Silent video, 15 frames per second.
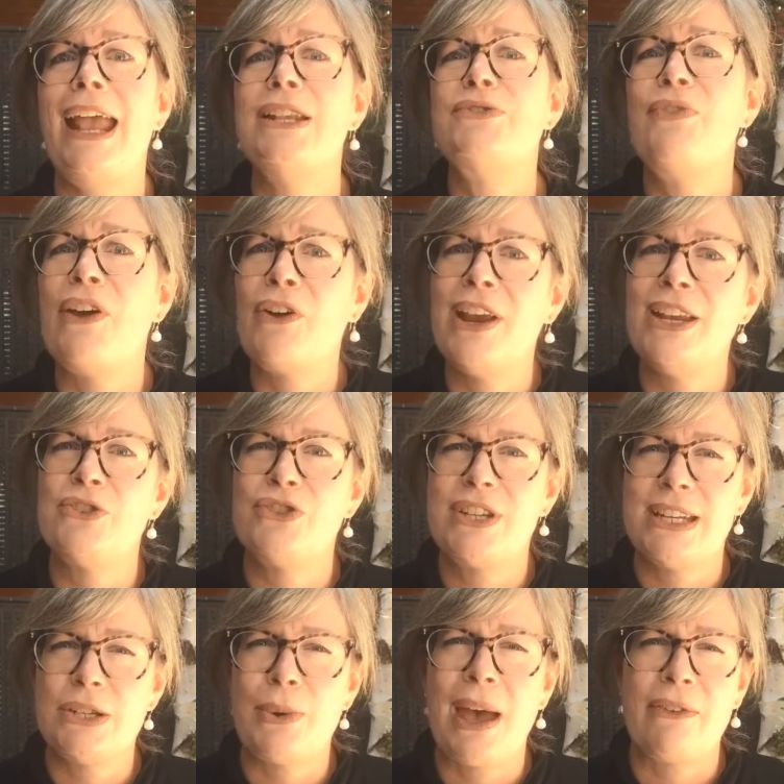it's very
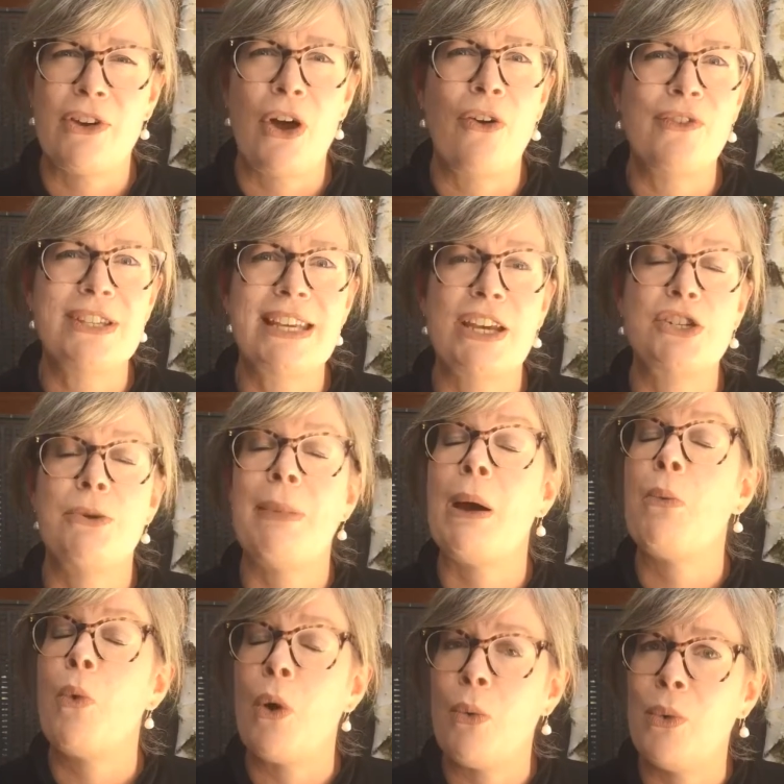interesting to have a conversation
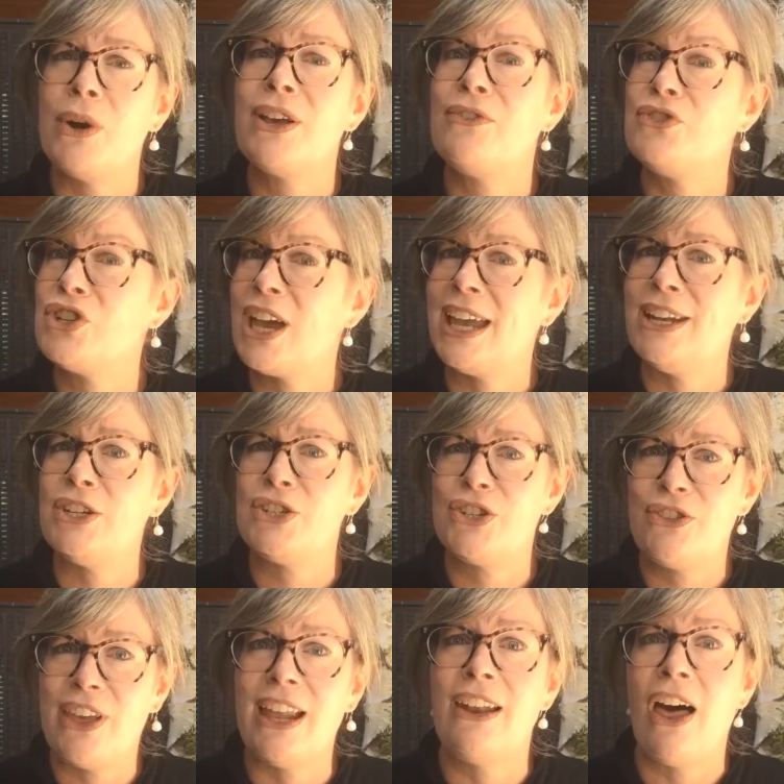about what would have
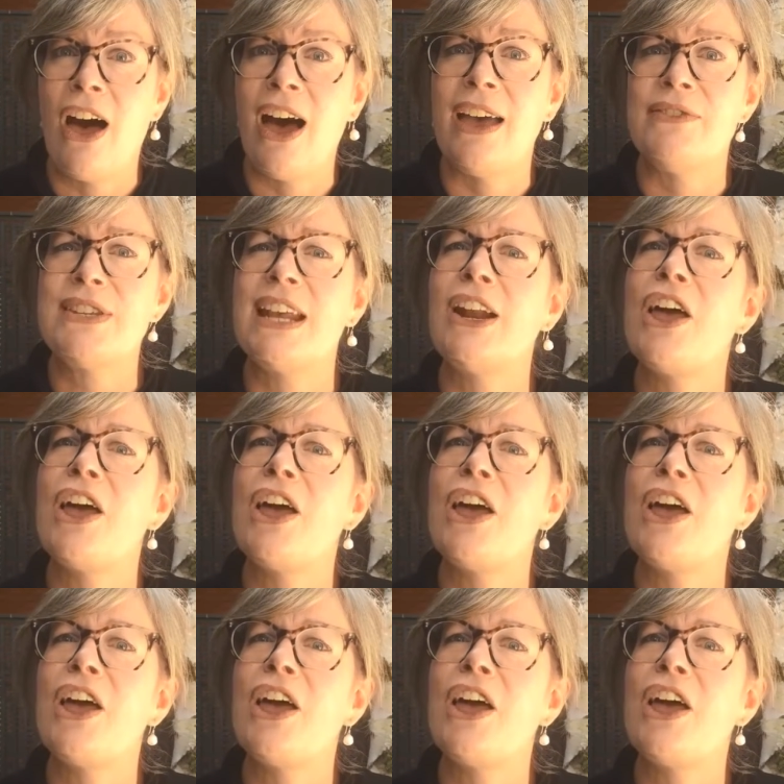changed their lives.